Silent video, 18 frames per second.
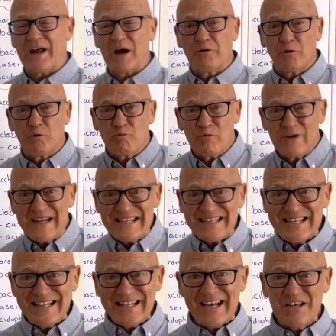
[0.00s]
Now, the
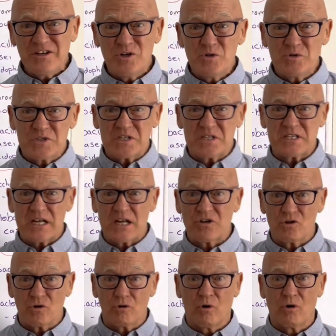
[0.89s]
reason they use
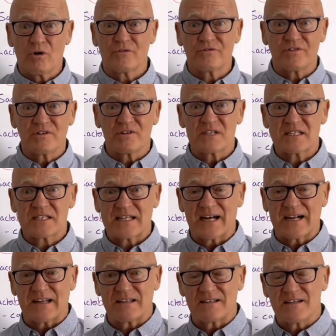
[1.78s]
essential oils in the
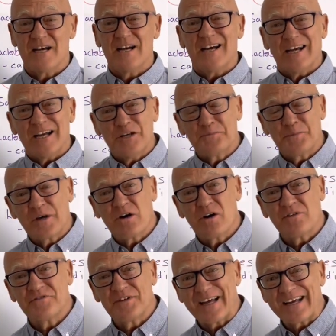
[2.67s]
studies is
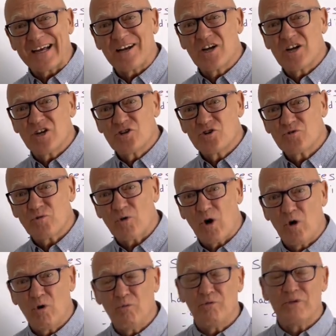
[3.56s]
because they can
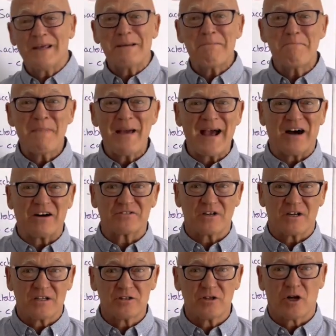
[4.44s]
control the amount
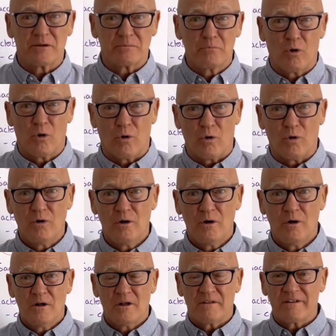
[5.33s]
a lot more
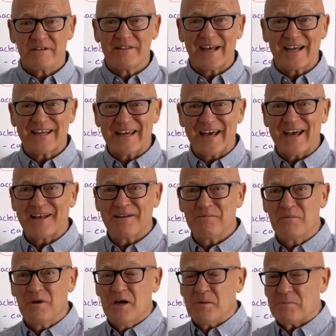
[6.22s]
than they
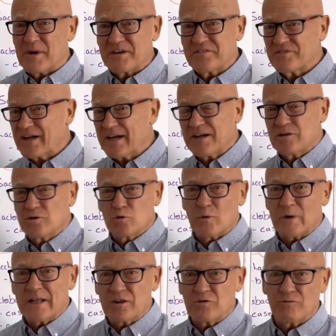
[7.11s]
can by saying
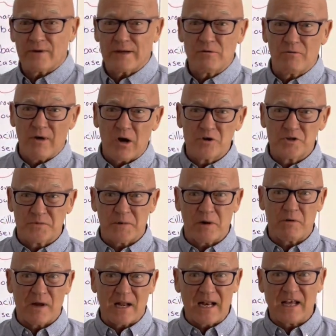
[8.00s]
23
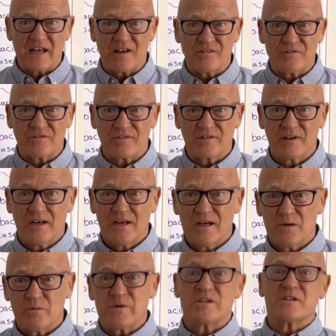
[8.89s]
rosemary leaves,
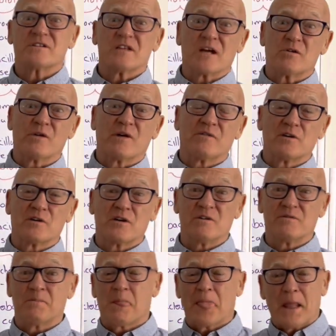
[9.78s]
which is the equivalent
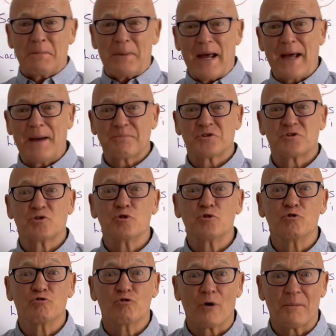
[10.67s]
of perhaps
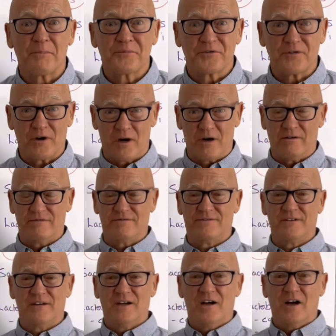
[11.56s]
2 drops
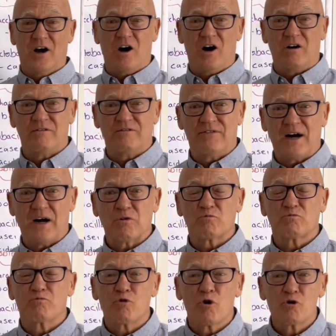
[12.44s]
of
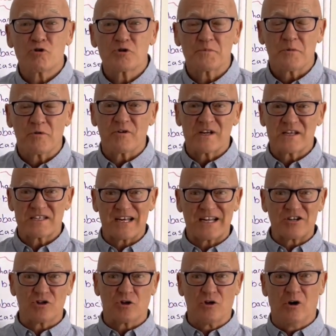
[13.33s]
rosemary
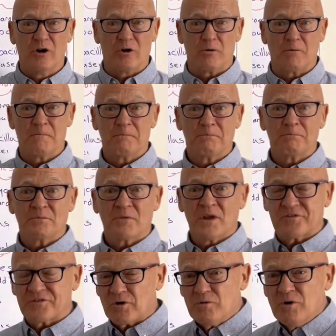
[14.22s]
essential oil.
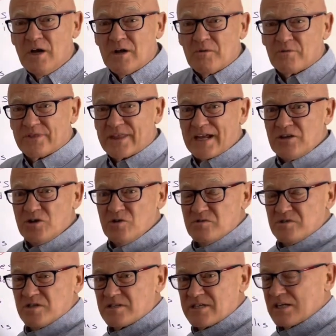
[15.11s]
So they
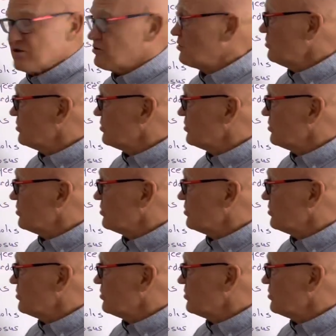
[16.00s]
use essential